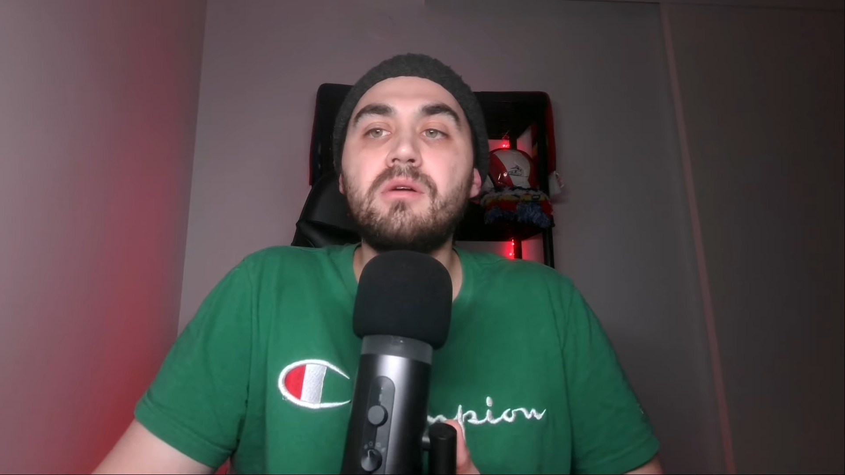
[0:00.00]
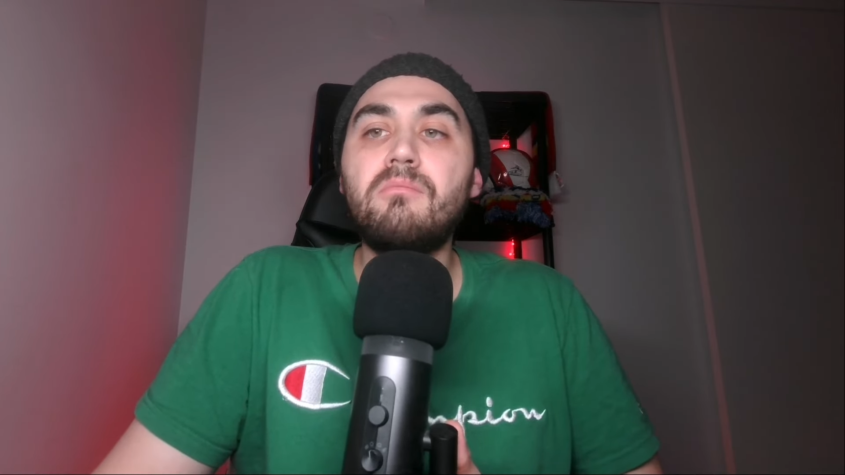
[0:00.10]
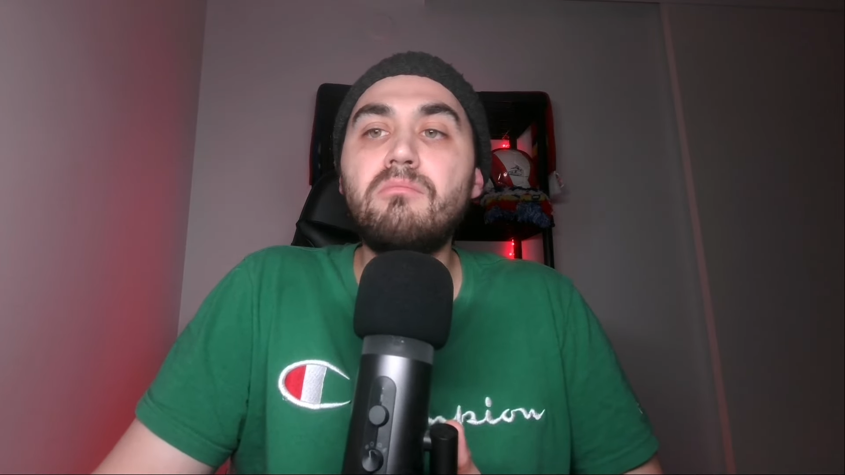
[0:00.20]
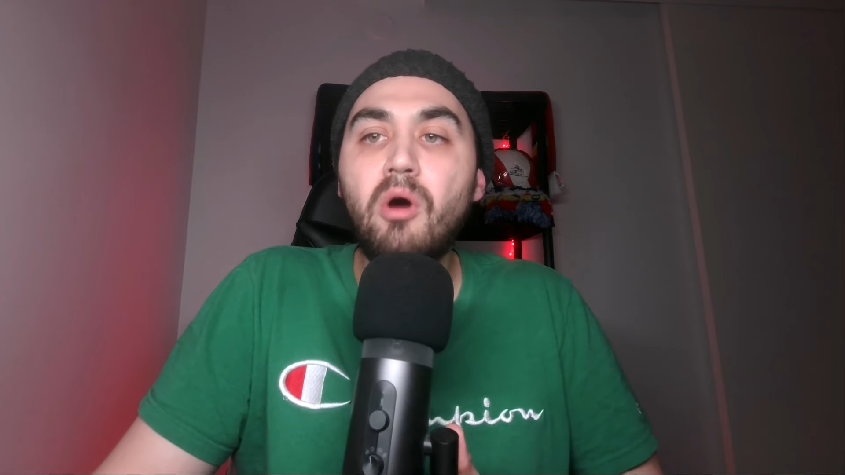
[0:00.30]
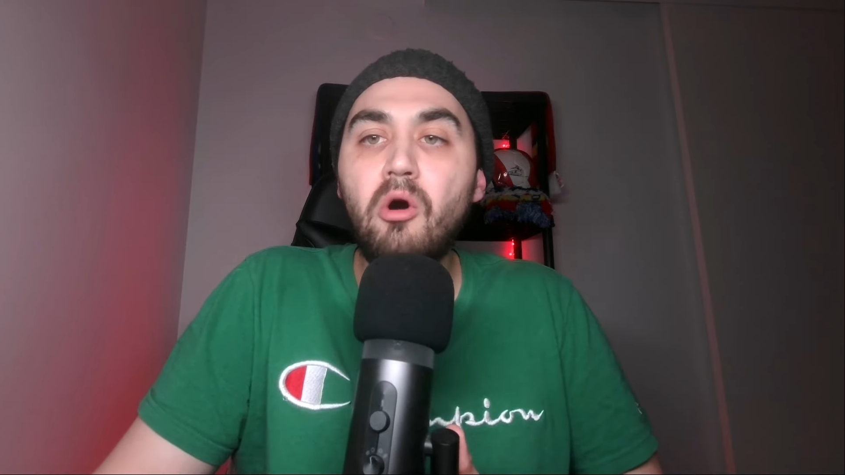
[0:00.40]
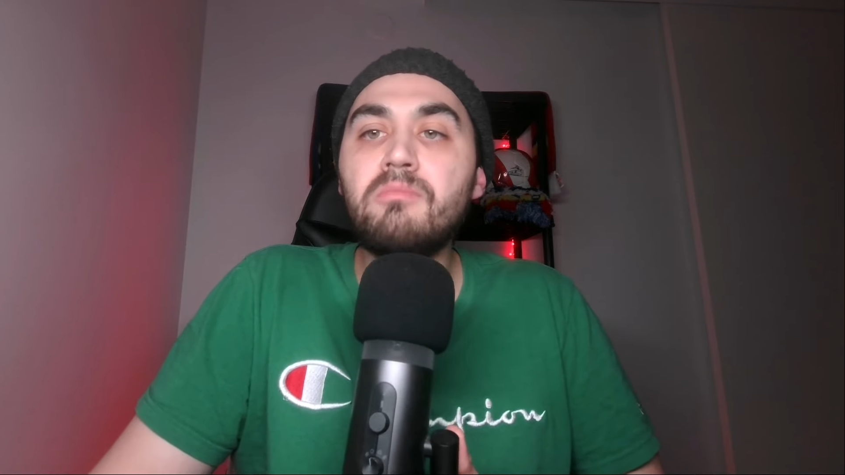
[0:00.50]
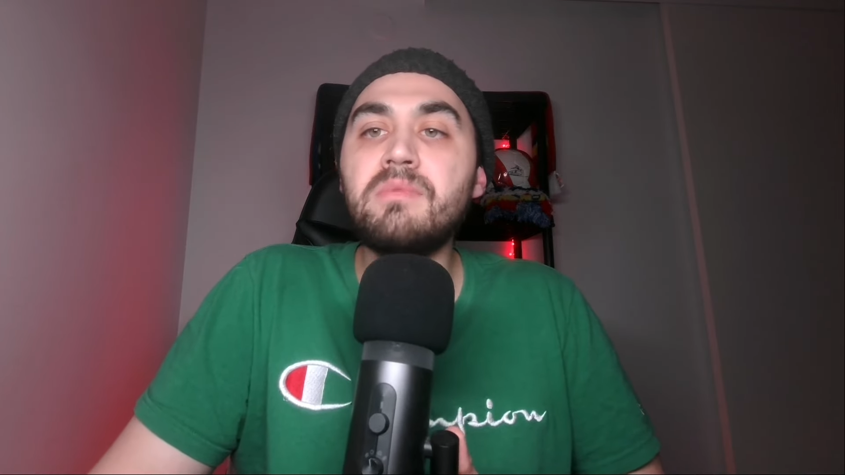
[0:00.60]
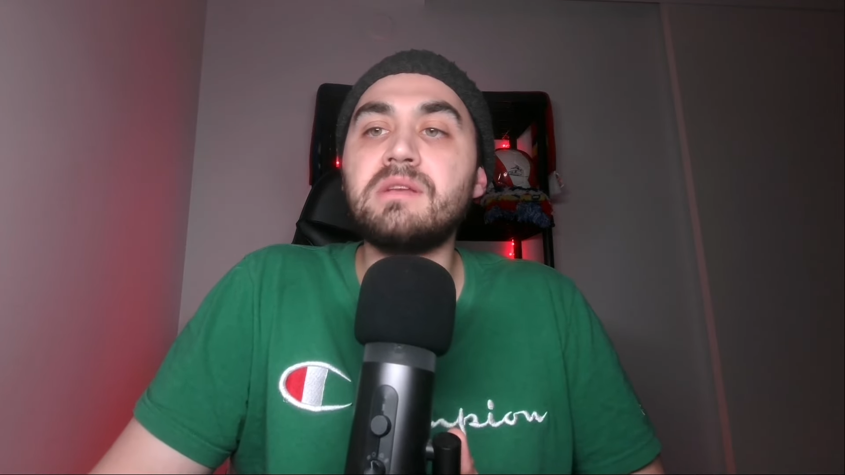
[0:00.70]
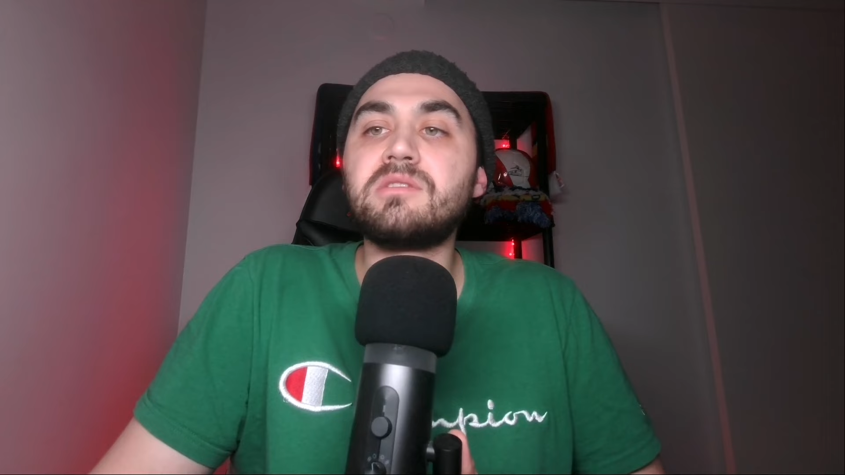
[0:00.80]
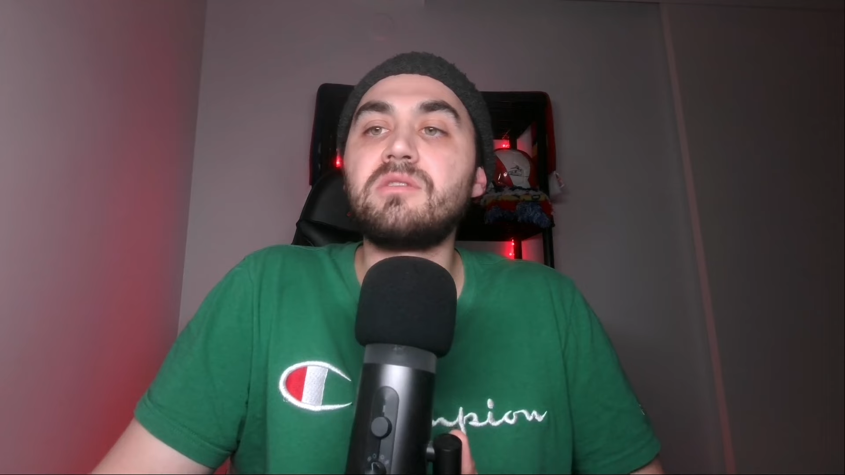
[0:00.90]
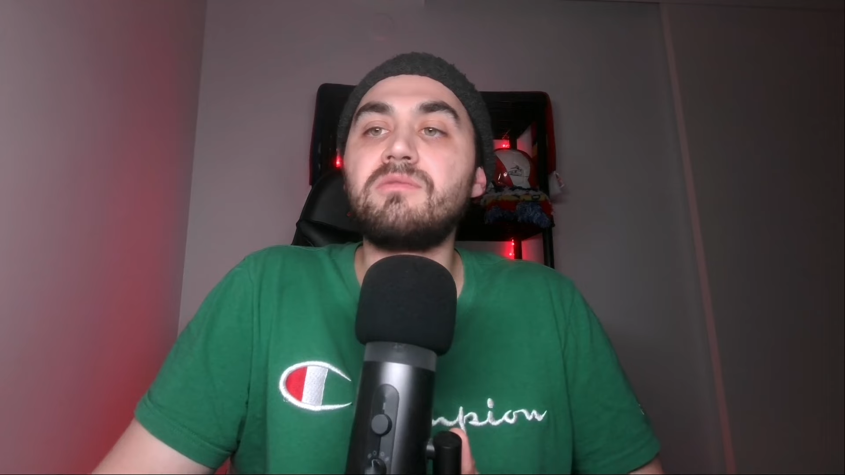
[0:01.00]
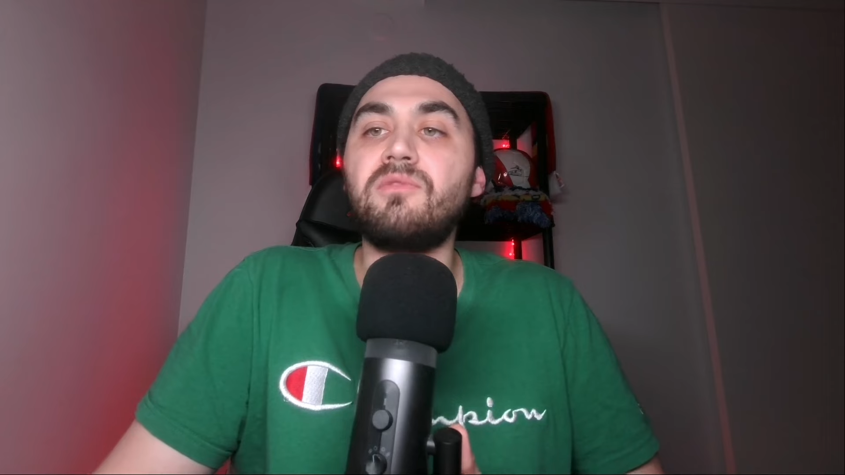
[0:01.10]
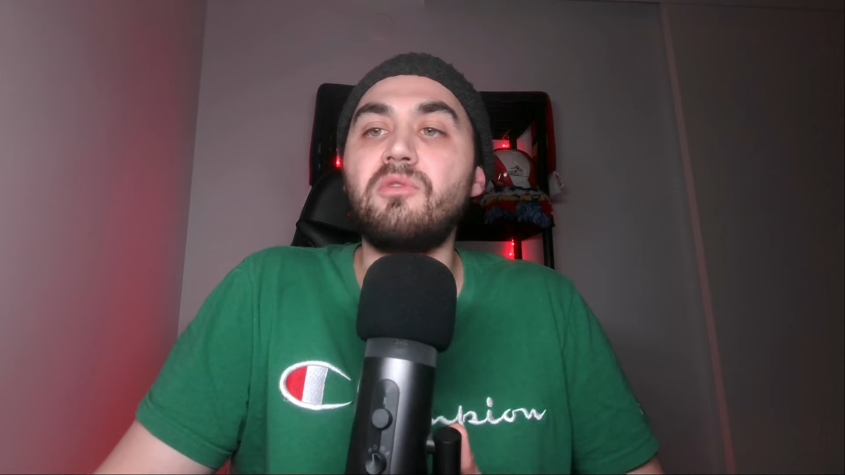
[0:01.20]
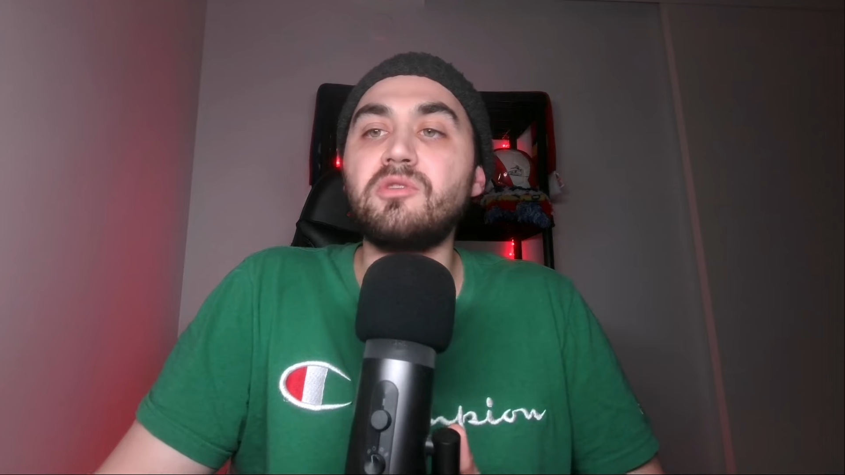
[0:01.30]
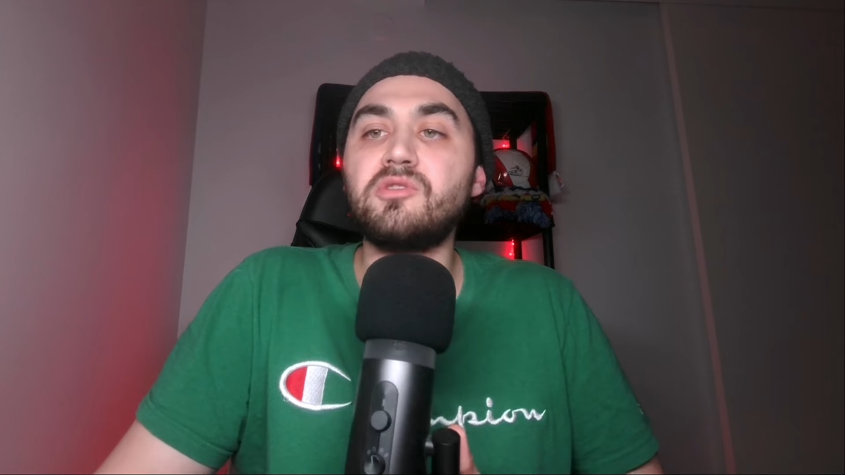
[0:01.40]
moment
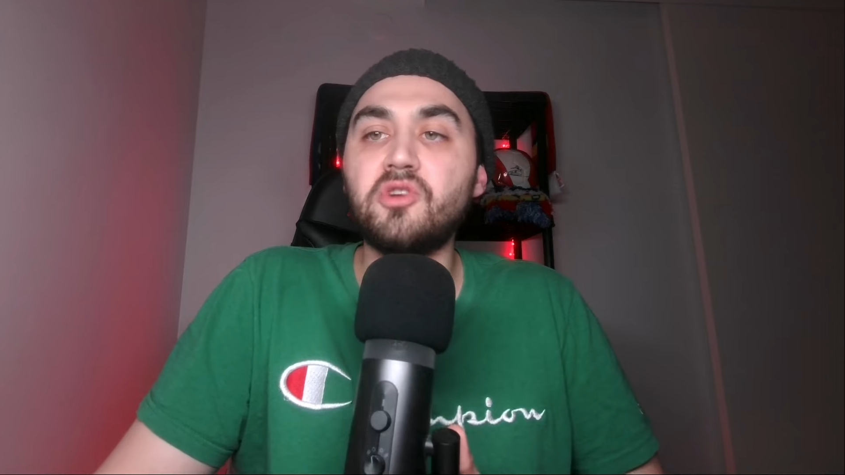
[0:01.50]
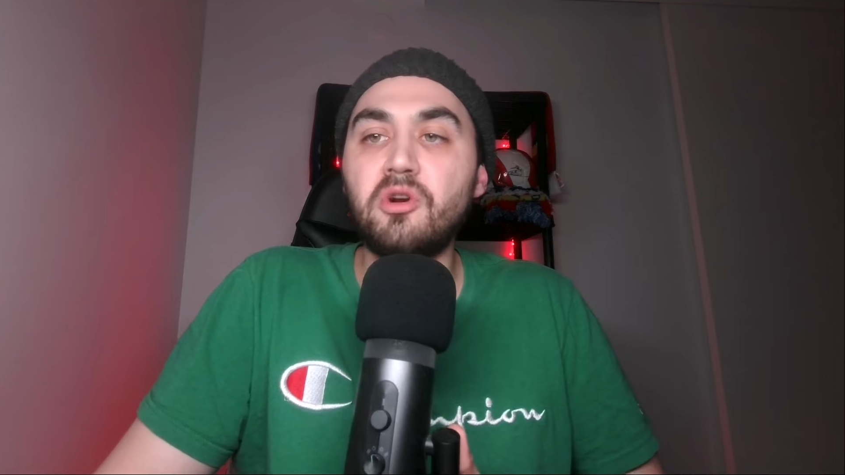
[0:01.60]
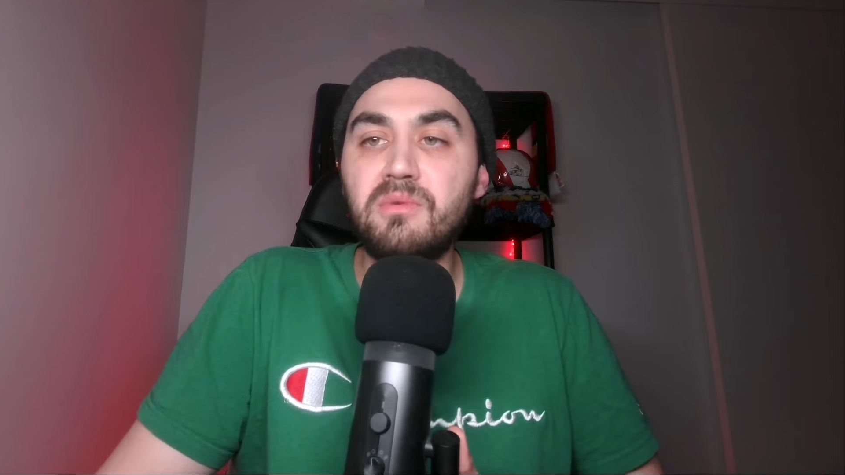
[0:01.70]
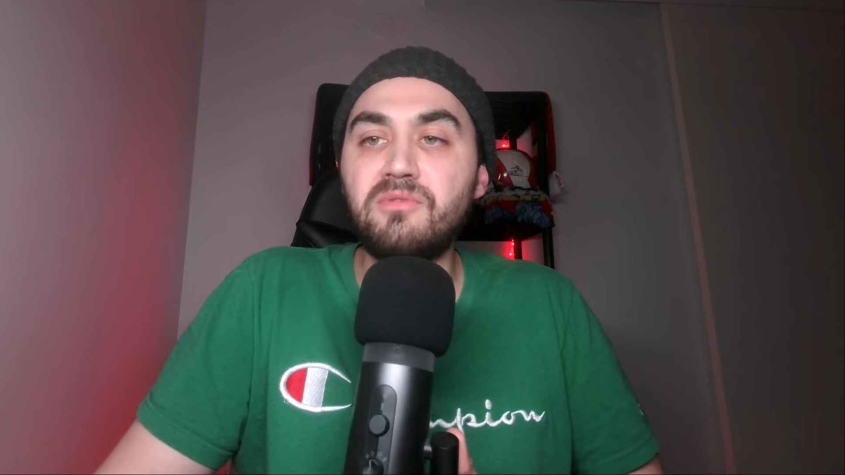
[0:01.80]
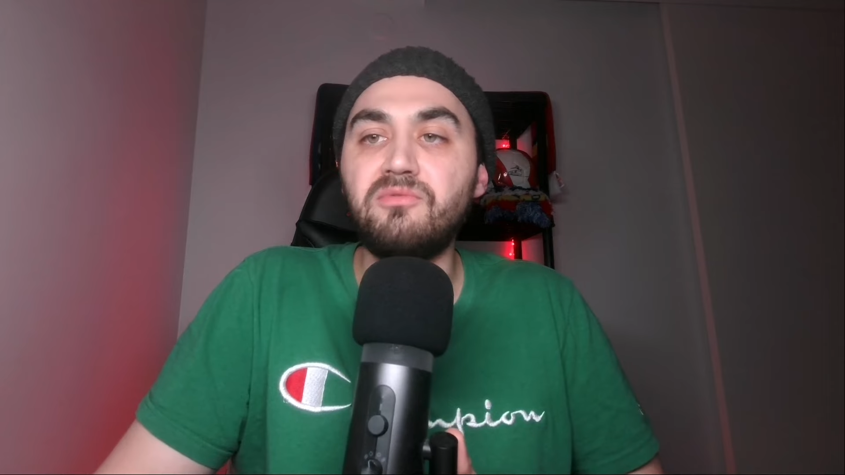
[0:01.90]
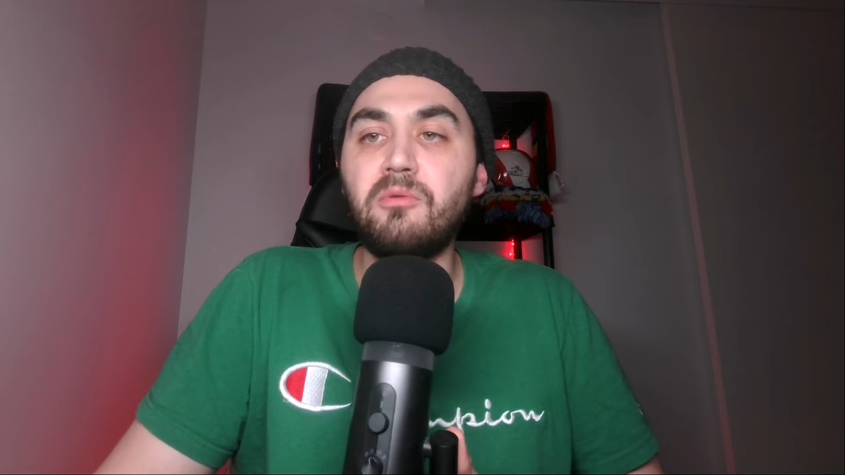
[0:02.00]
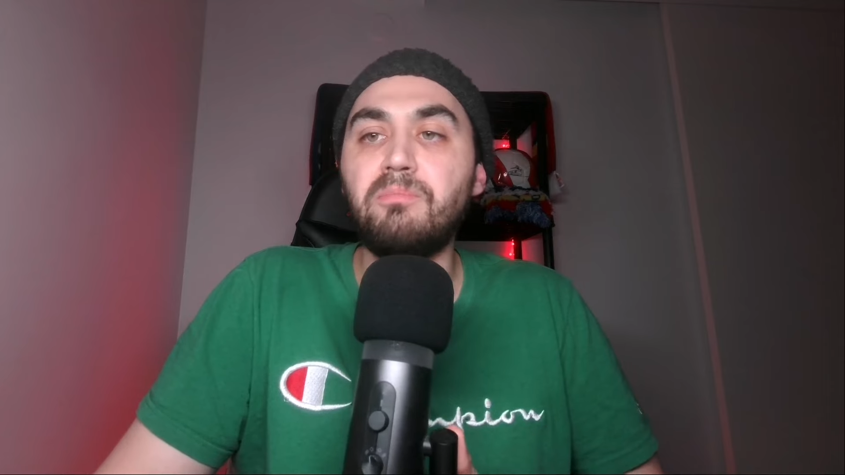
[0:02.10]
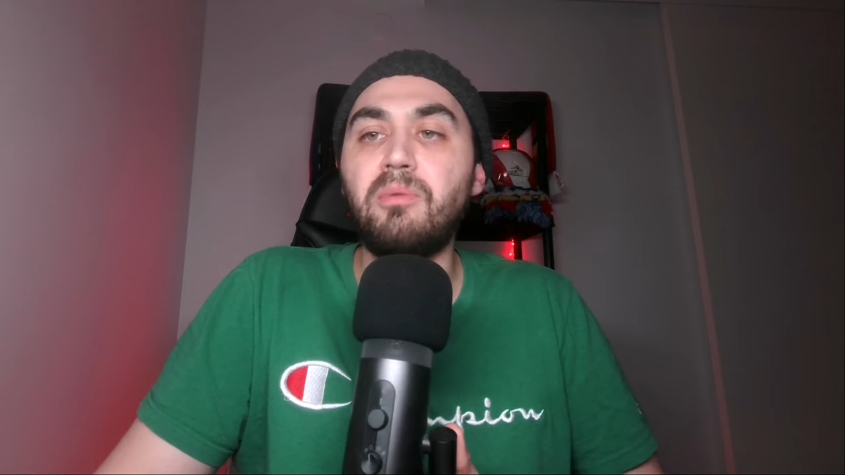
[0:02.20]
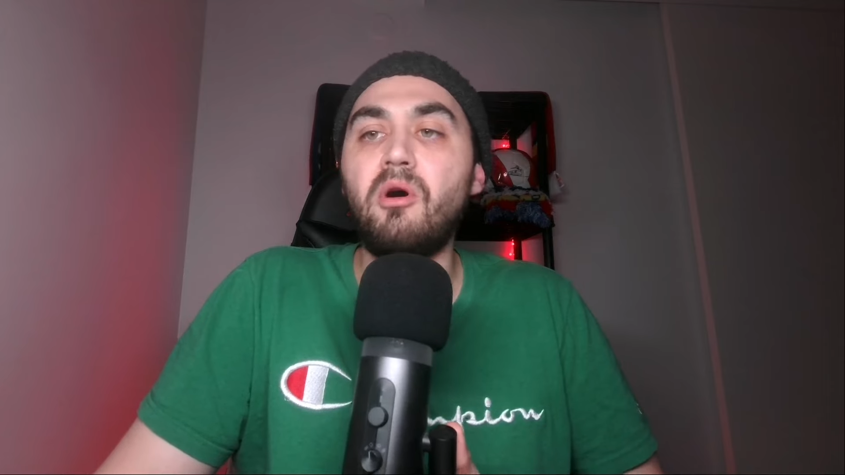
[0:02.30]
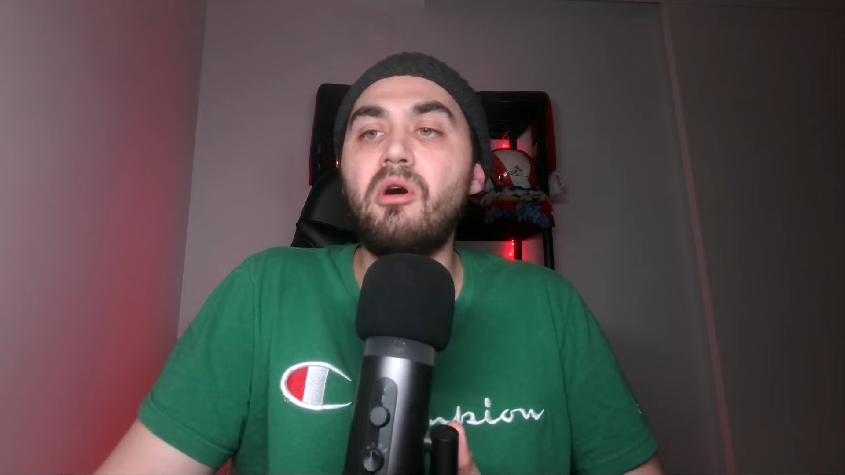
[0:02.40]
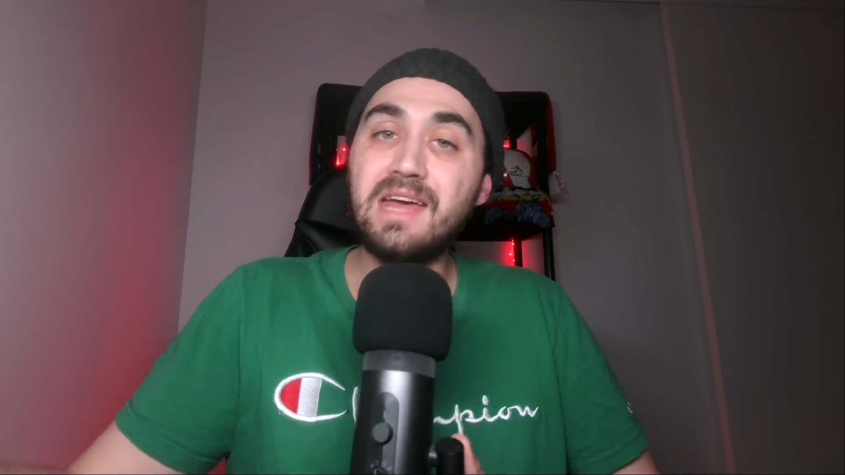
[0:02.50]
for German football.